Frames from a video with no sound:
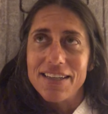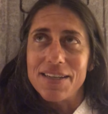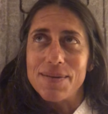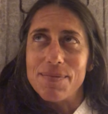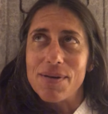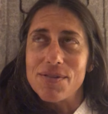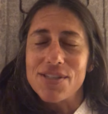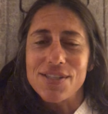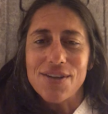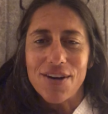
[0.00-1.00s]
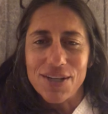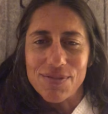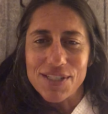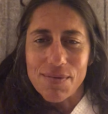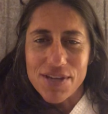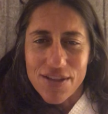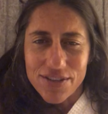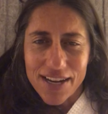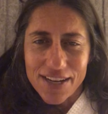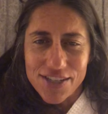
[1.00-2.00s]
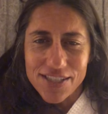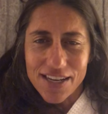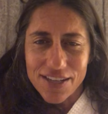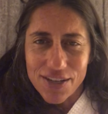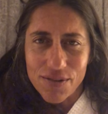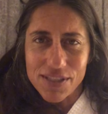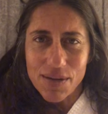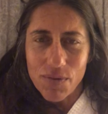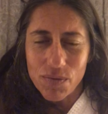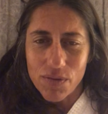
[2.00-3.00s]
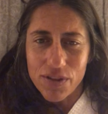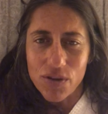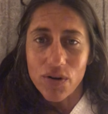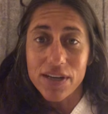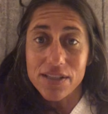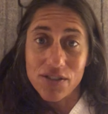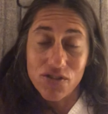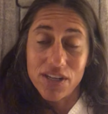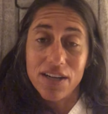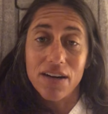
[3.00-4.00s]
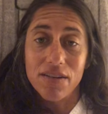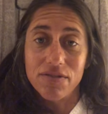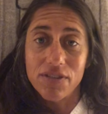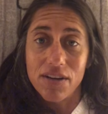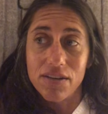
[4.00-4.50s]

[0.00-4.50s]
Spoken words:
I was just talking with someone the other day and she said, you know, someone with your history of